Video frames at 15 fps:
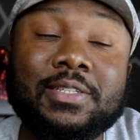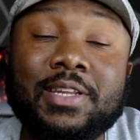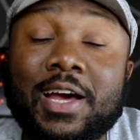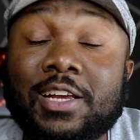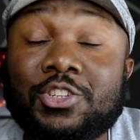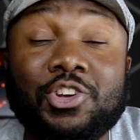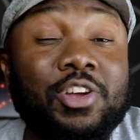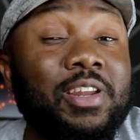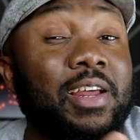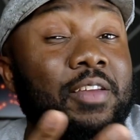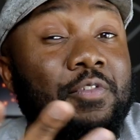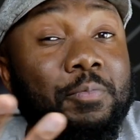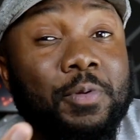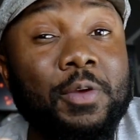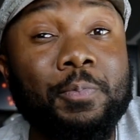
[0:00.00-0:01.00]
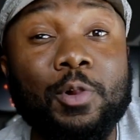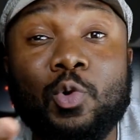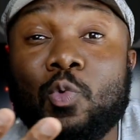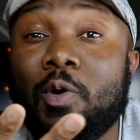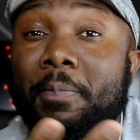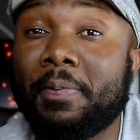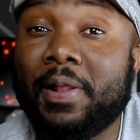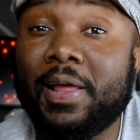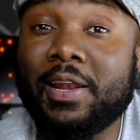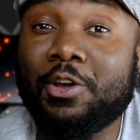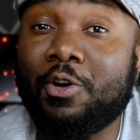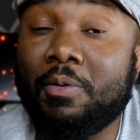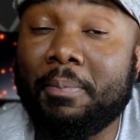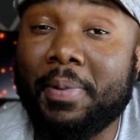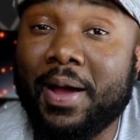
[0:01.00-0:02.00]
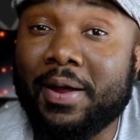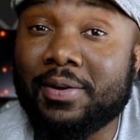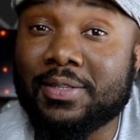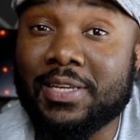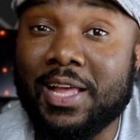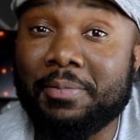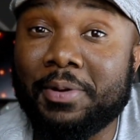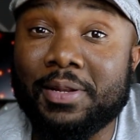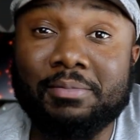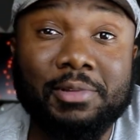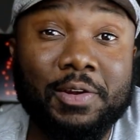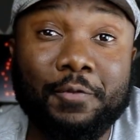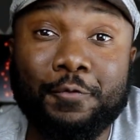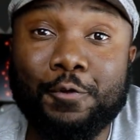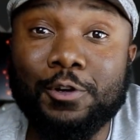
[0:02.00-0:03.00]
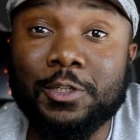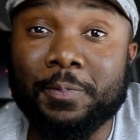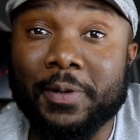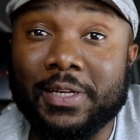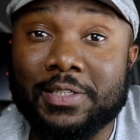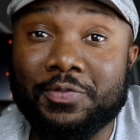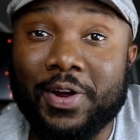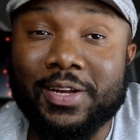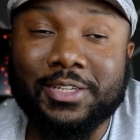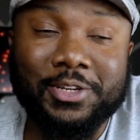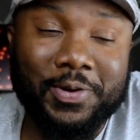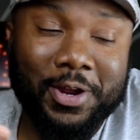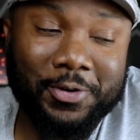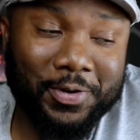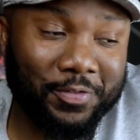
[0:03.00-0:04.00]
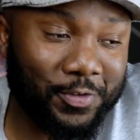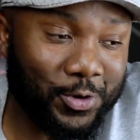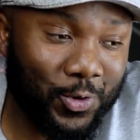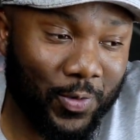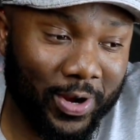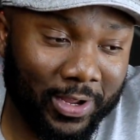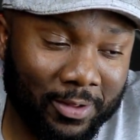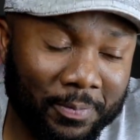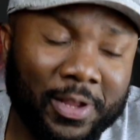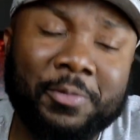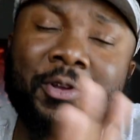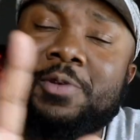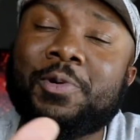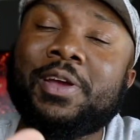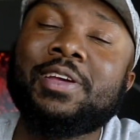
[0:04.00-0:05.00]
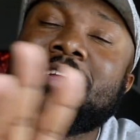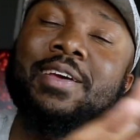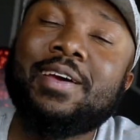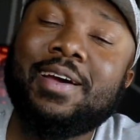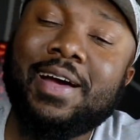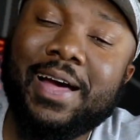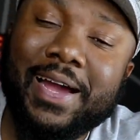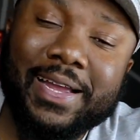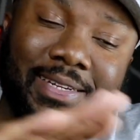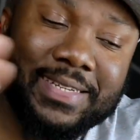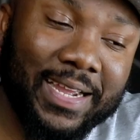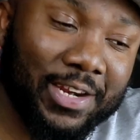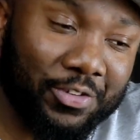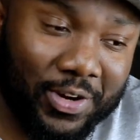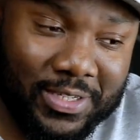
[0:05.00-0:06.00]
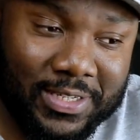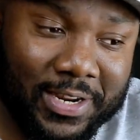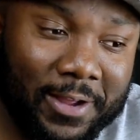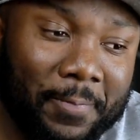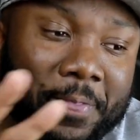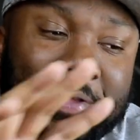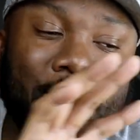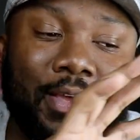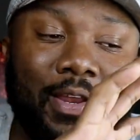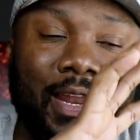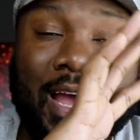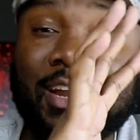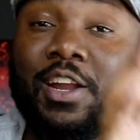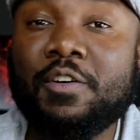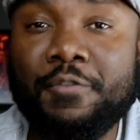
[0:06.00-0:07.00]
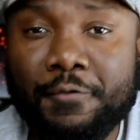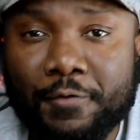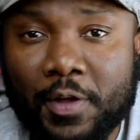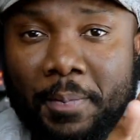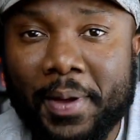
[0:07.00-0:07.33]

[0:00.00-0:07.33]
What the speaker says: this notch are not even people who are planning on buying the tablet in the first place, right? So I don't even know why they complain. But anyway, I digress here. Now, enough